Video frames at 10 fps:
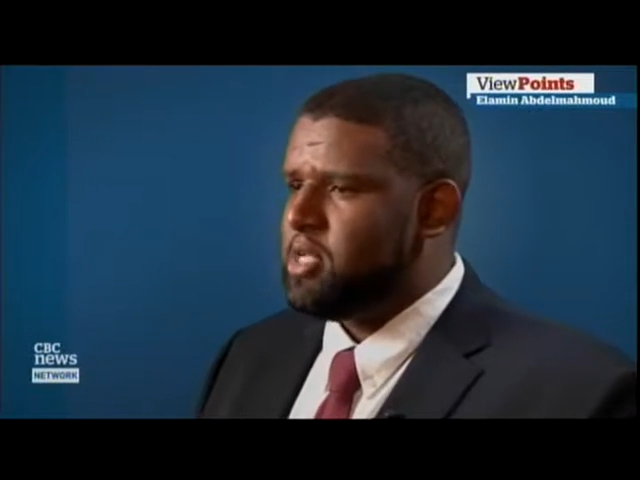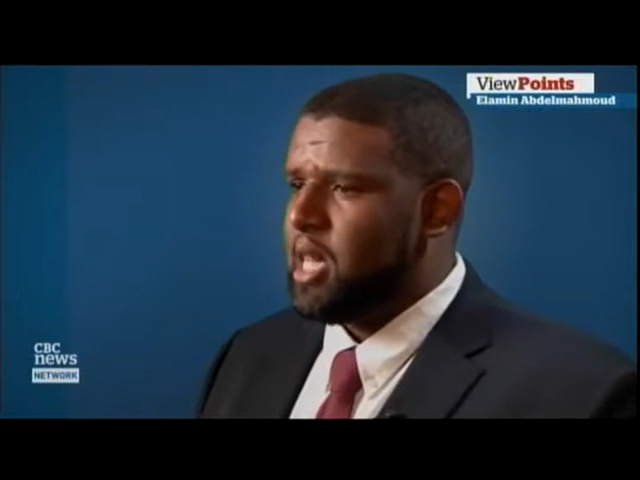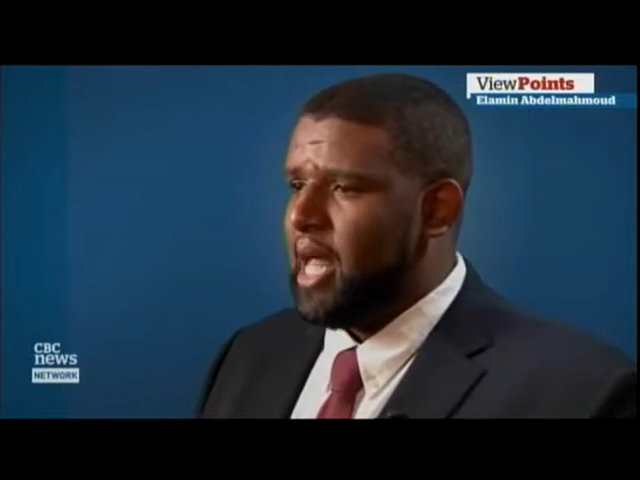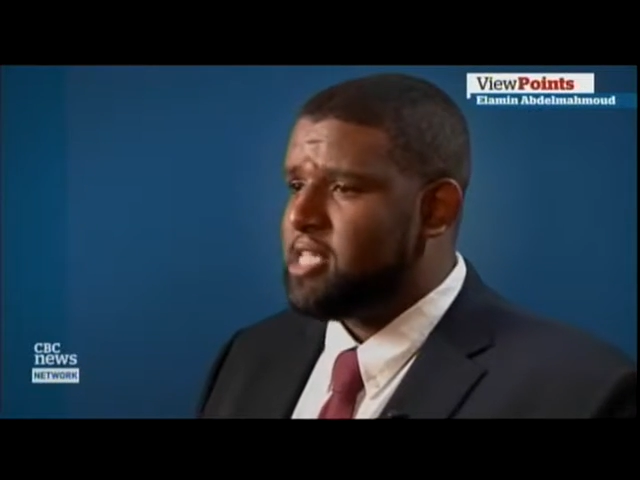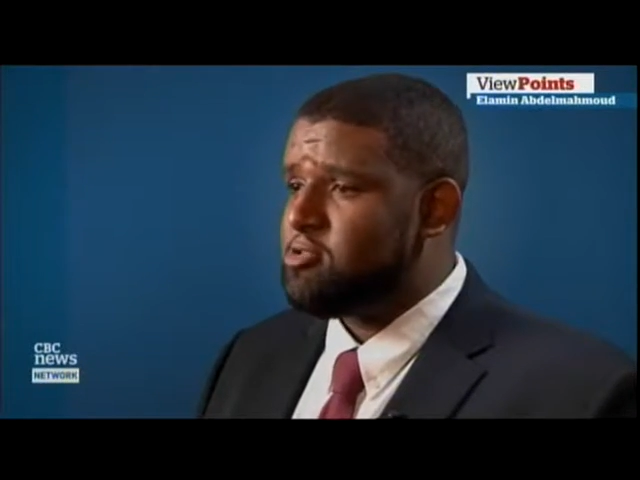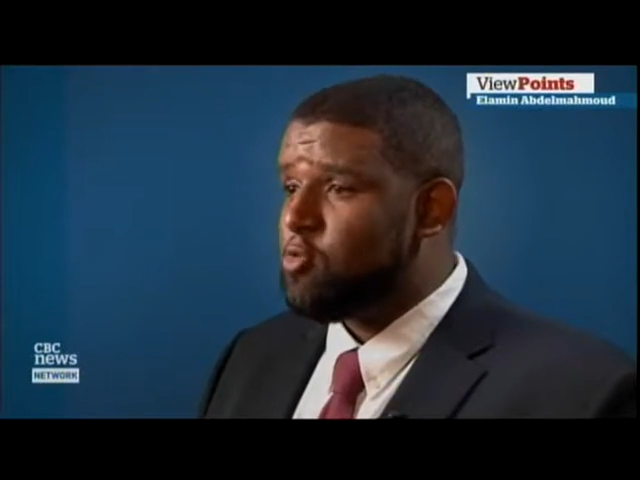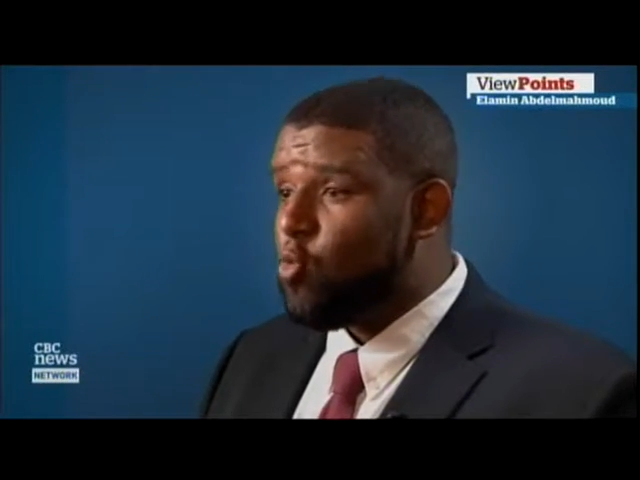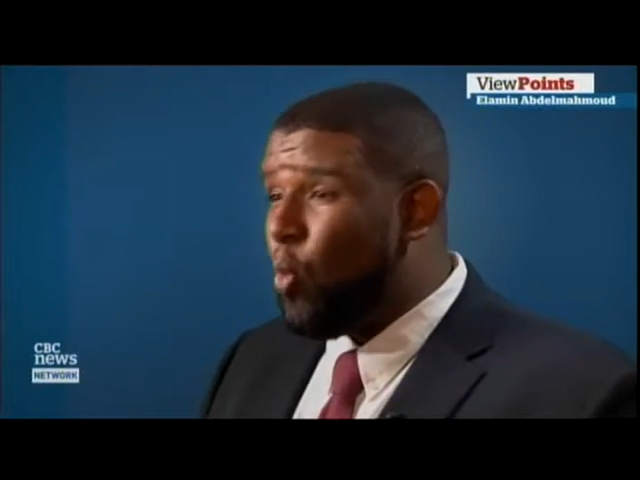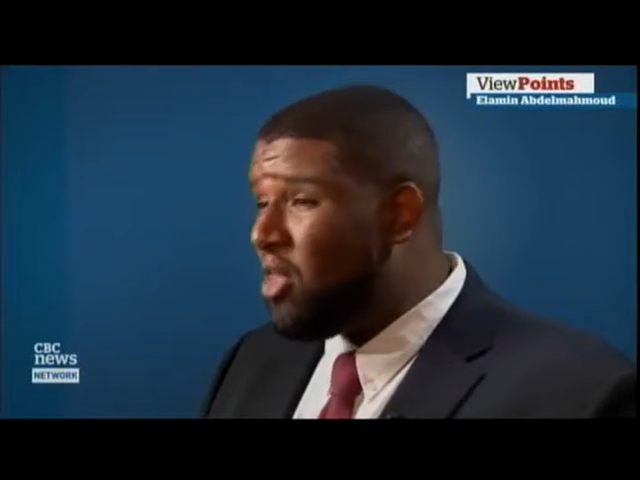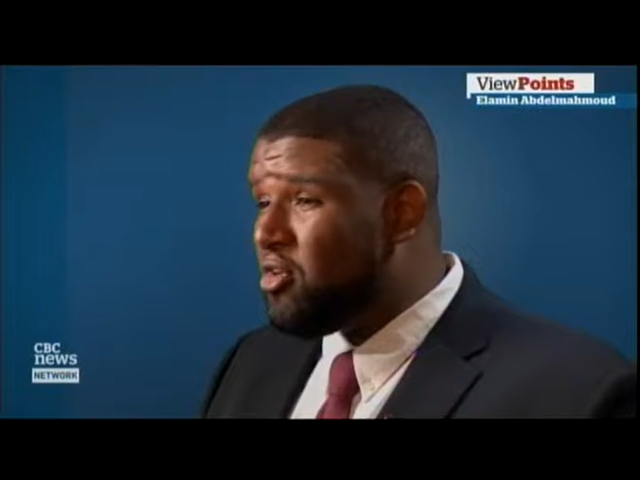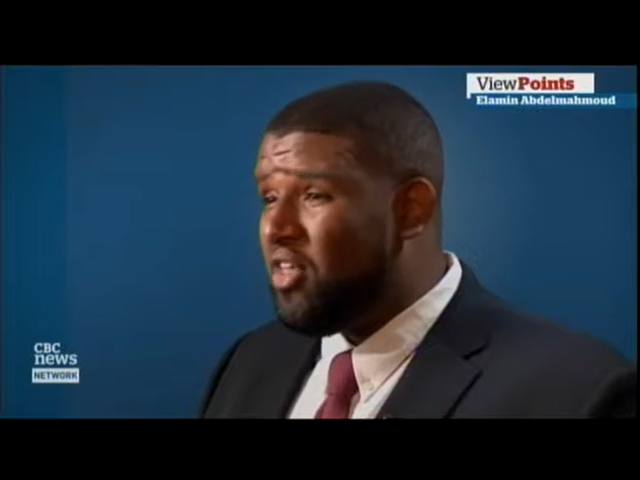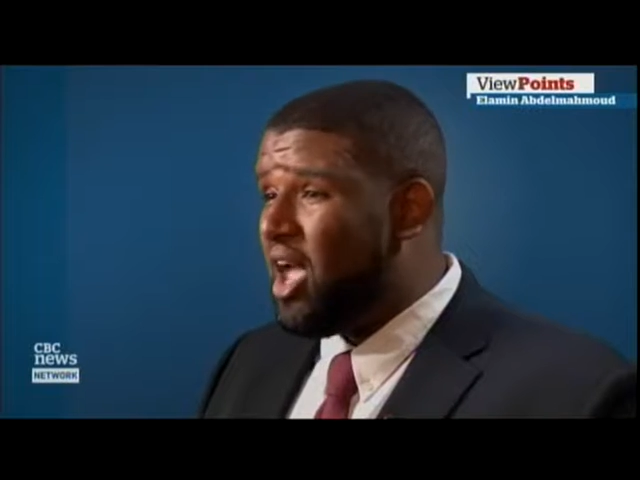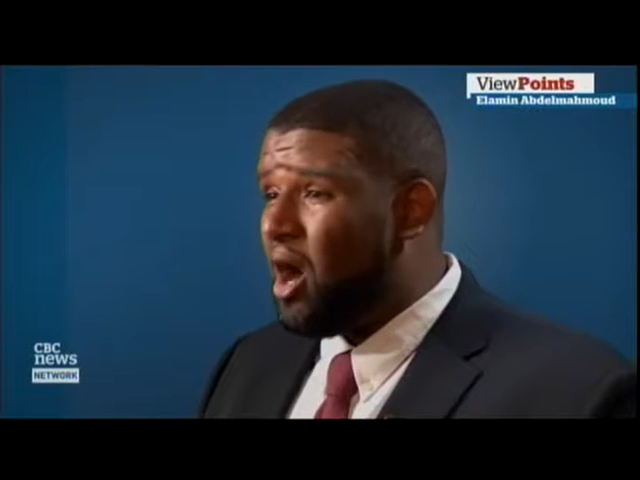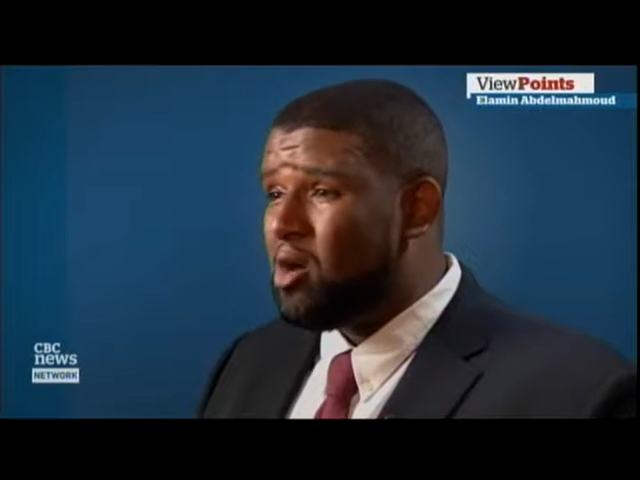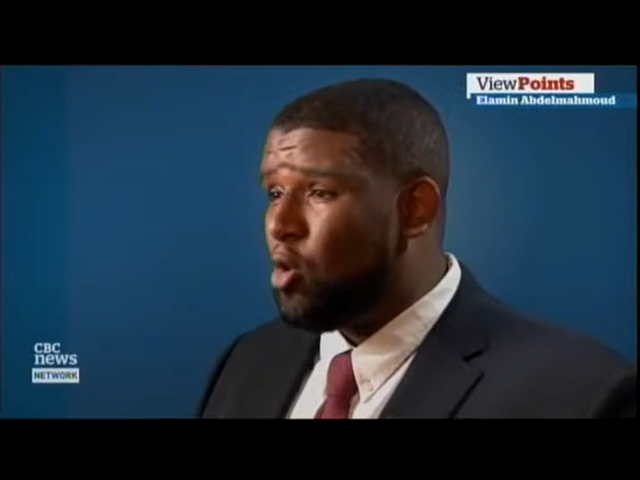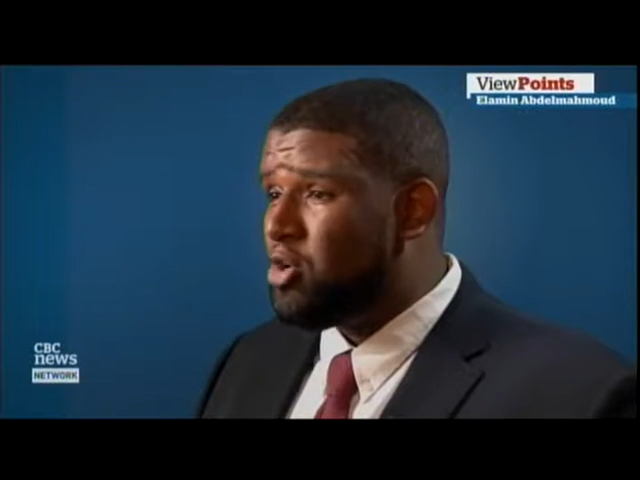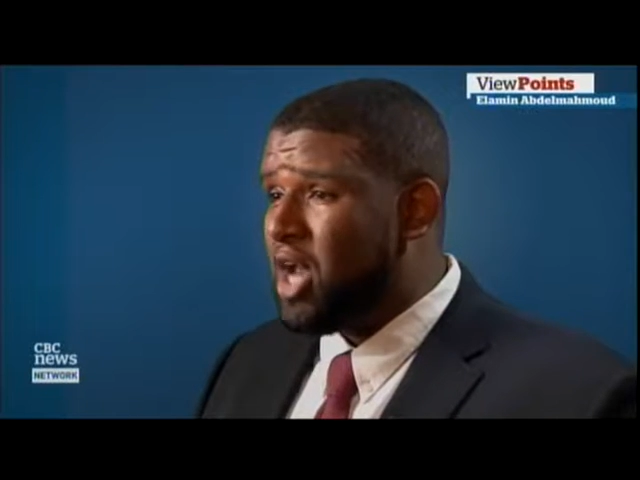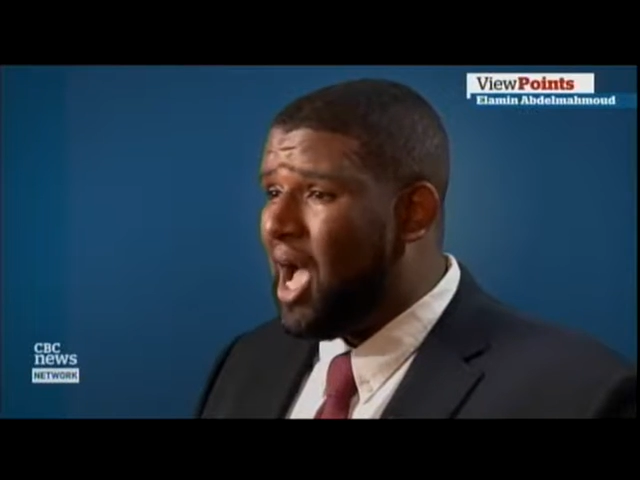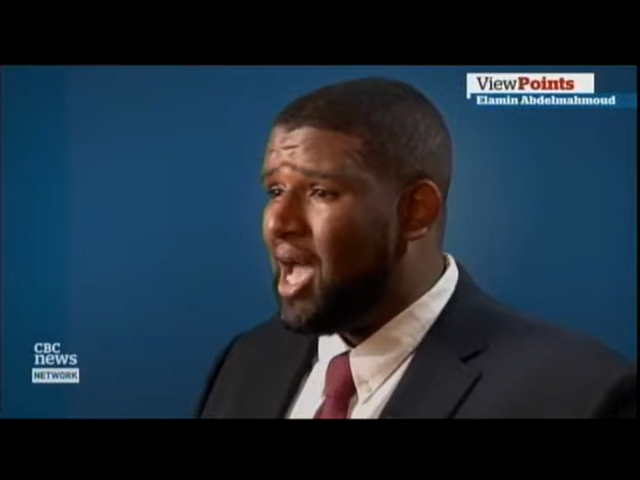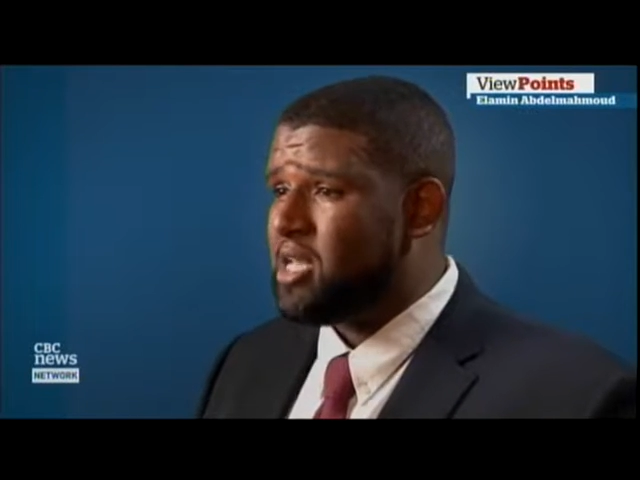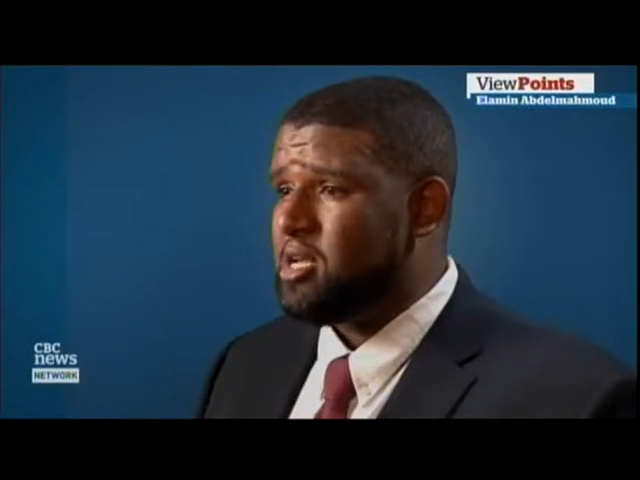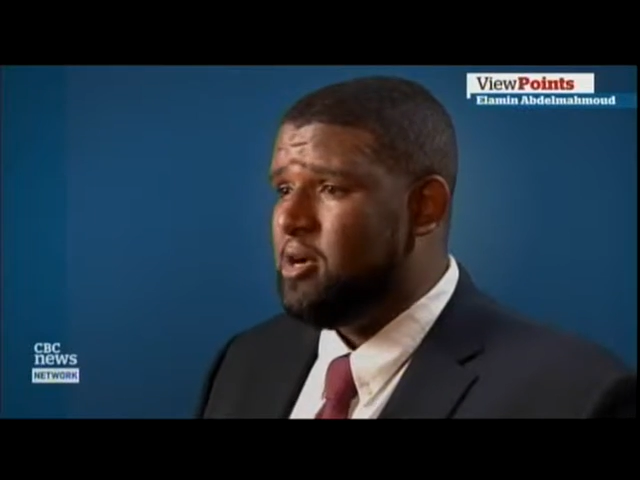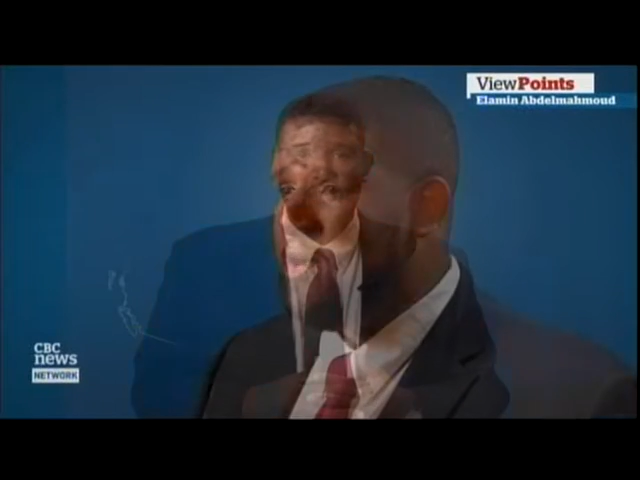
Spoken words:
middle class, whether they are or not.